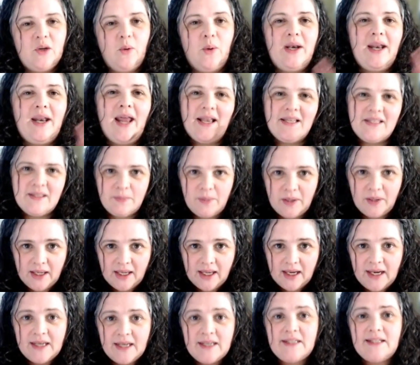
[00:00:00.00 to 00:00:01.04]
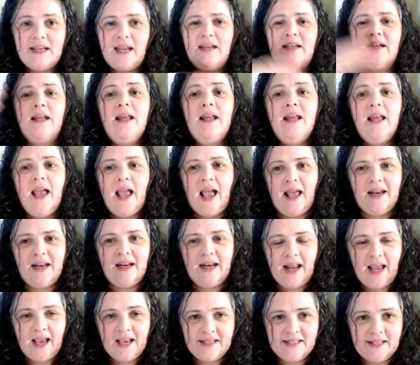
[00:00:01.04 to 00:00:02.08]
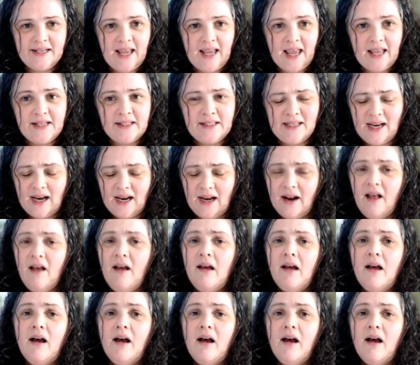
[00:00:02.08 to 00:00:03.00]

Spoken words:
So it has a beginning date and it has an end date,